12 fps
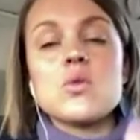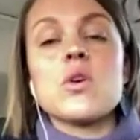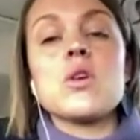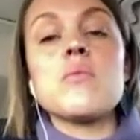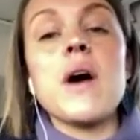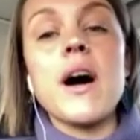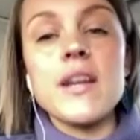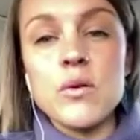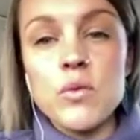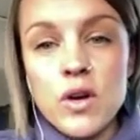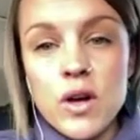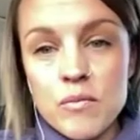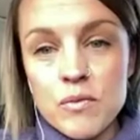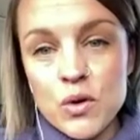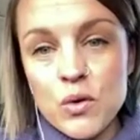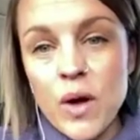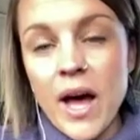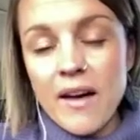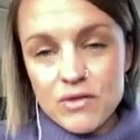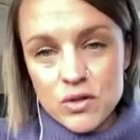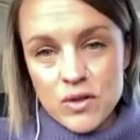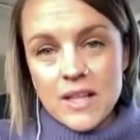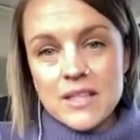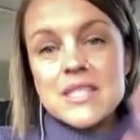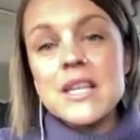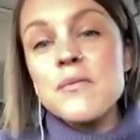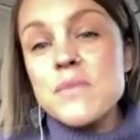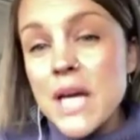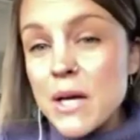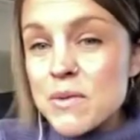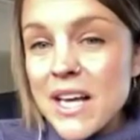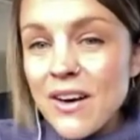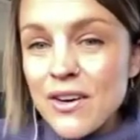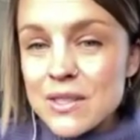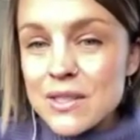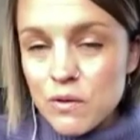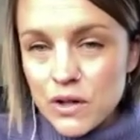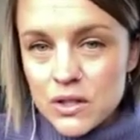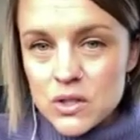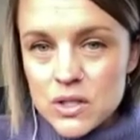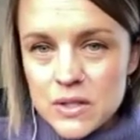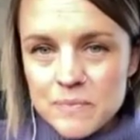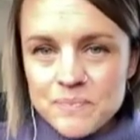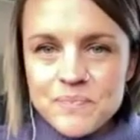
where your body will come through after that. Sometimes Helga's first.